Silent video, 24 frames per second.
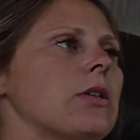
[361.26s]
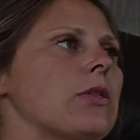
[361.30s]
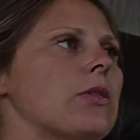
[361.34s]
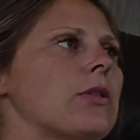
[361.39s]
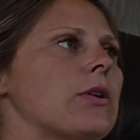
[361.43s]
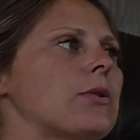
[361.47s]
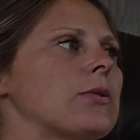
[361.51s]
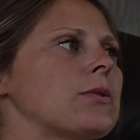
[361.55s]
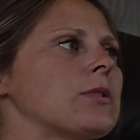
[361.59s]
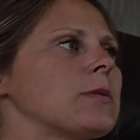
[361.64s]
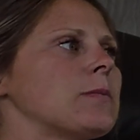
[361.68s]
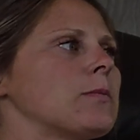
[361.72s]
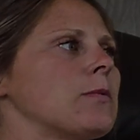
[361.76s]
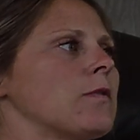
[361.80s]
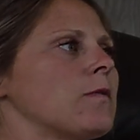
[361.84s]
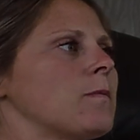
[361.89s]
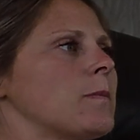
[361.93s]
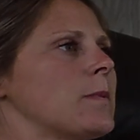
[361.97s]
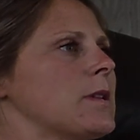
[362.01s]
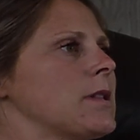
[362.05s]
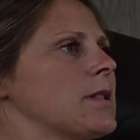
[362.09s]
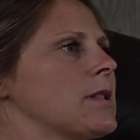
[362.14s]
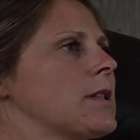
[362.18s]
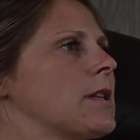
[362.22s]
those
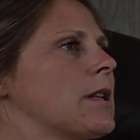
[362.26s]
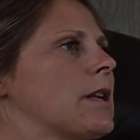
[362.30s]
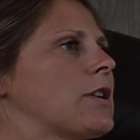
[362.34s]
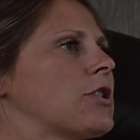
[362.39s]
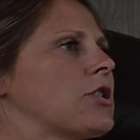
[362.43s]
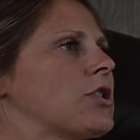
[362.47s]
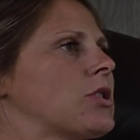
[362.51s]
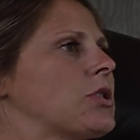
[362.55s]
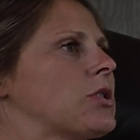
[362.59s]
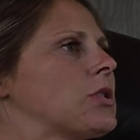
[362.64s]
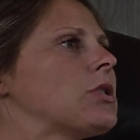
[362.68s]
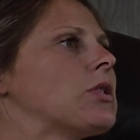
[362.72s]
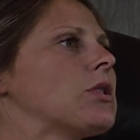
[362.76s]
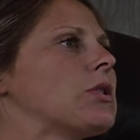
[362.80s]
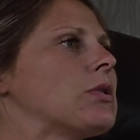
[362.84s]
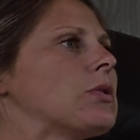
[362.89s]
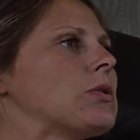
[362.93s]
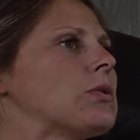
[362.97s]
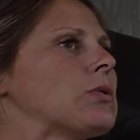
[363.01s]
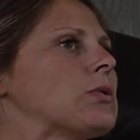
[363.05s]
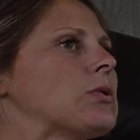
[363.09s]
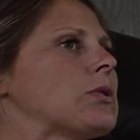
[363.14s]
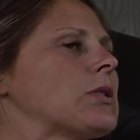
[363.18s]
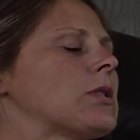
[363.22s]
movements and I just
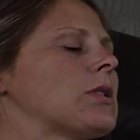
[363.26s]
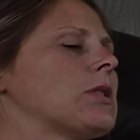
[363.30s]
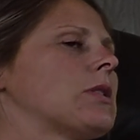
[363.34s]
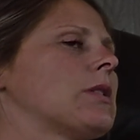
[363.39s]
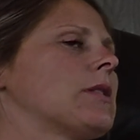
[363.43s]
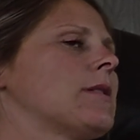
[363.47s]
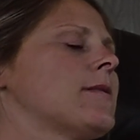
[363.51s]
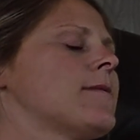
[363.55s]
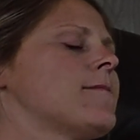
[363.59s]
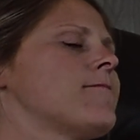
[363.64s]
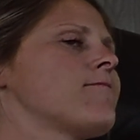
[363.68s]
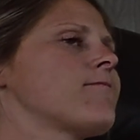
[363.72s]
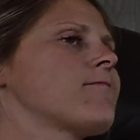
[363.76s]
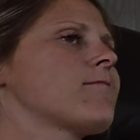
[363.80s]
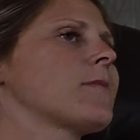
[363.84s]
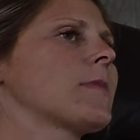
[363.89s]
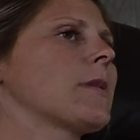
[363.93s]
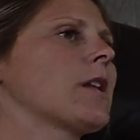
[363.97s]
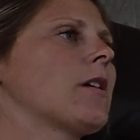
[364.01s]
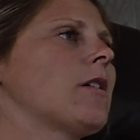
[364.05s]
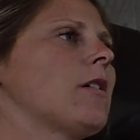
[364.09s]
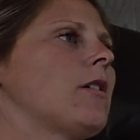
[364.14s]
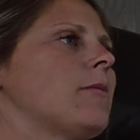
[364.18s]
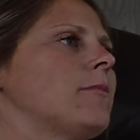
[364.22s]
used
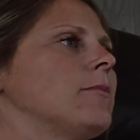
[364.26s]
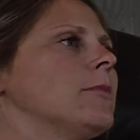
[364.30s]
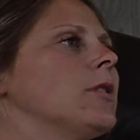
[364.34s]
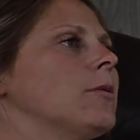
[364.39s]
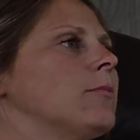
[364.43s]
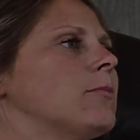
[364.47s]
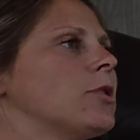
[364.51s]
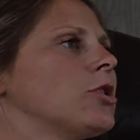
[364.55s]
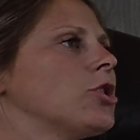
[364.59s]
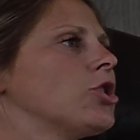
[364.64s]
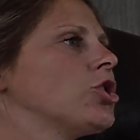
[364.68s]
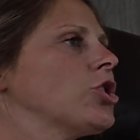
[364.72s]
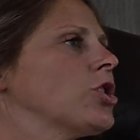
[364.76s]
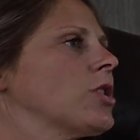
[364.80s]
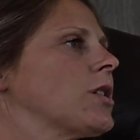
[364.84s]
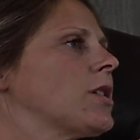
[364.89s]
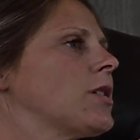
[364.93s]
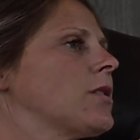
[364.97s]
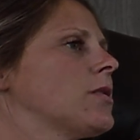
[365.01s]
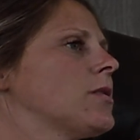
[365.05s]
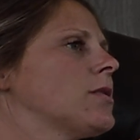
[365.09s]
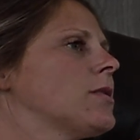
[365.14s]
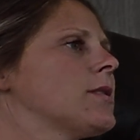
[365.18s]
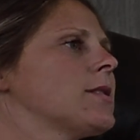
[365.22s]
a
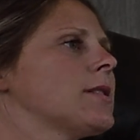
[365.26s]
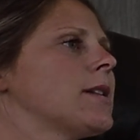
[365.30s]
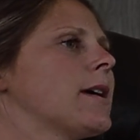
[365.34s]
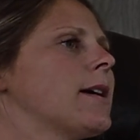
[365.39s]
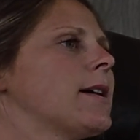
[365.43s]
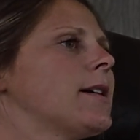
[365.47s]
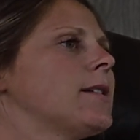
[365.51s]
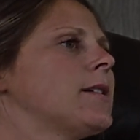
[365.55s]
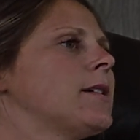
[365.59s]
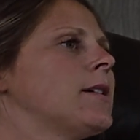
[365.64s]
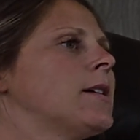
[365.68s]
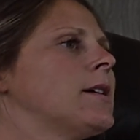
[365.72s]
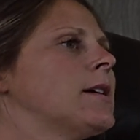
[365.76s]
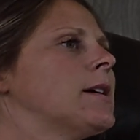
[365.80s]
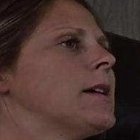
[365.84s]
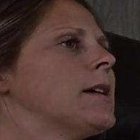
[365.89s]
machine instead.